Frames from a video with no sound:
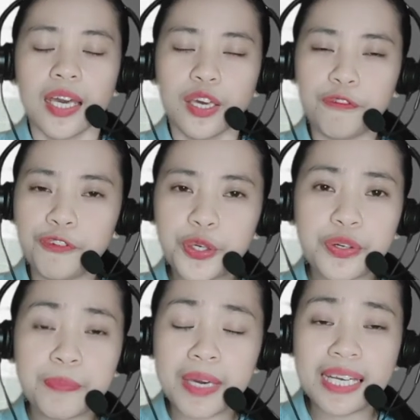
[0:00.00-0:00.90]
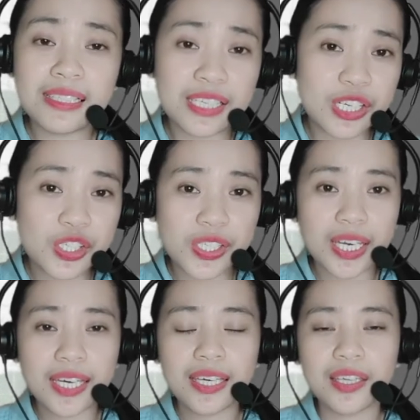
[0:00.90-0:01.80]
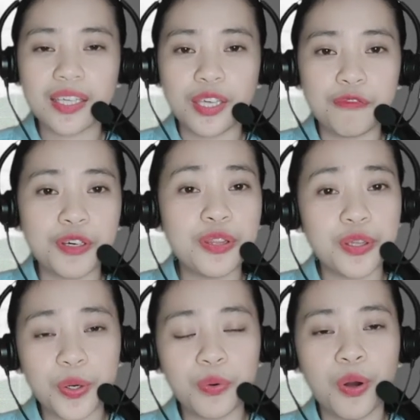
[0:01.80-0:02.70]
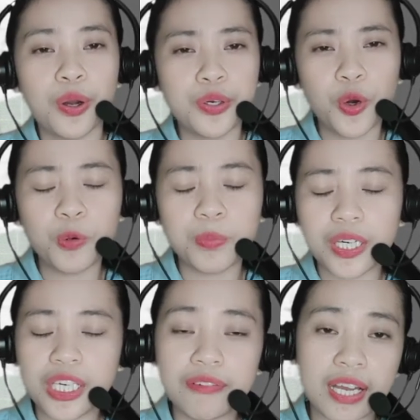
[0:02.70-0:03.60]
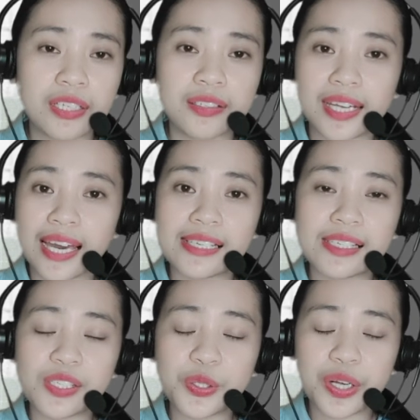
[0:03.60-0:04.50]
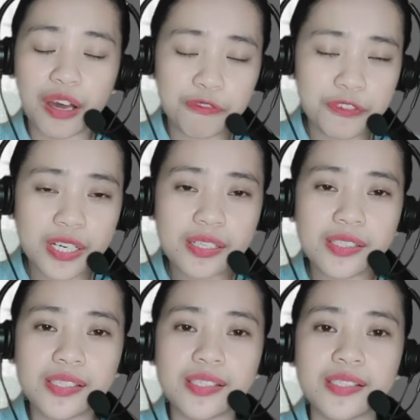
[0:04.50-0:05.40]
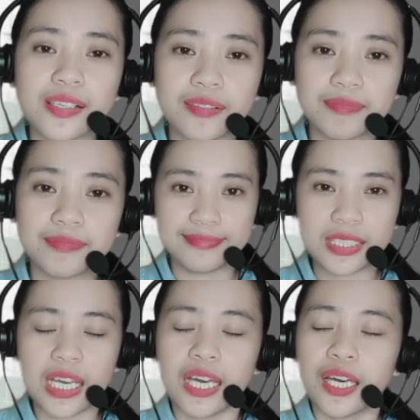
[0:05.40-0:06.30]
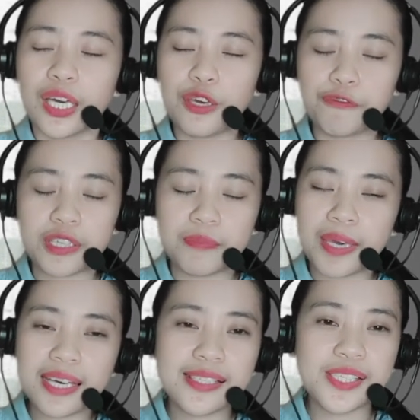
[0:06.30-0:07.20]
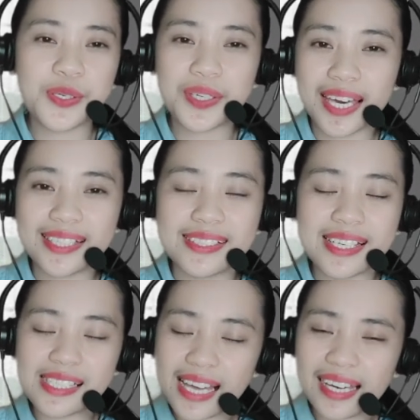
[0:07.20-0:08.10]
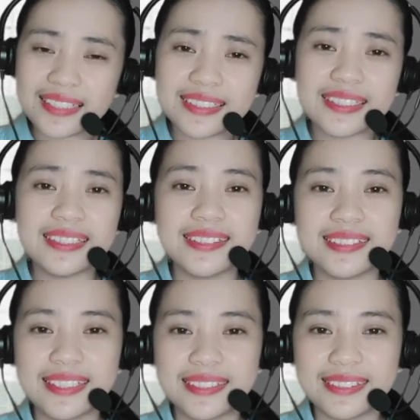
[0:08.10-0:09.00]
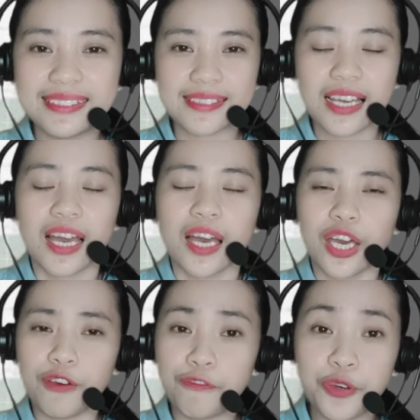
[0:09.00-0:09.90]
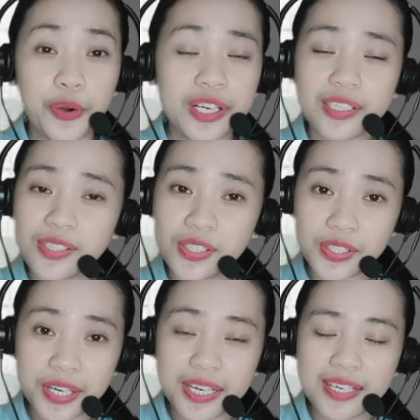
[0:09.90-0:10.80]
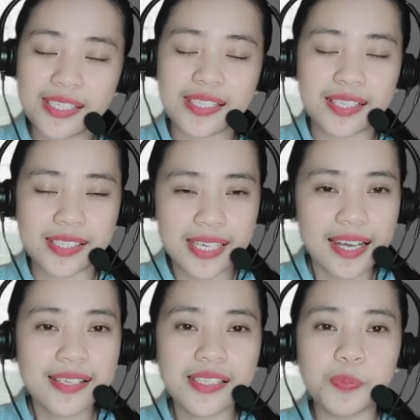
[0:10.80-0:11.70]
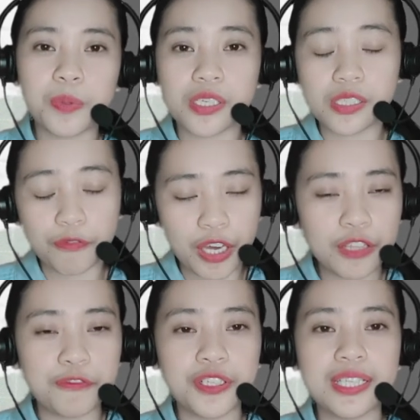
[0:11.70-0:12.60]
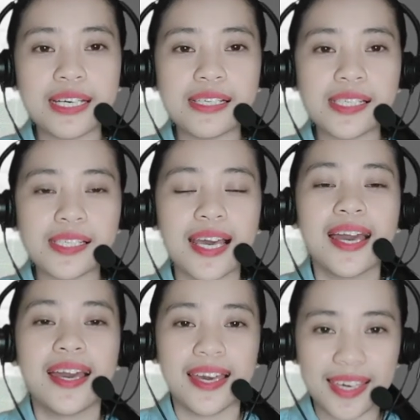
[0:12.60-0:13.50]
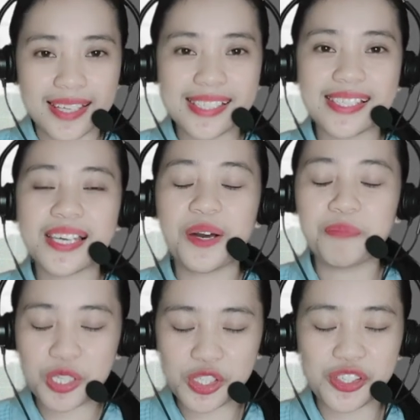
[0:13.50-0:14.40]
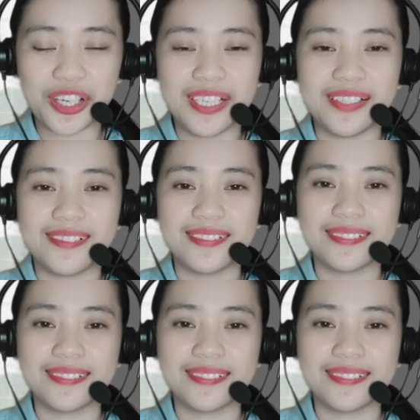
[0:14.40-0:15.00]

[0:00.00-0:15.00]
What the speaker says: If you remain teaching, even though nobody recognizes your efforts. If it makes you get excited. If your concern is success plus faithfulness, it's a mission.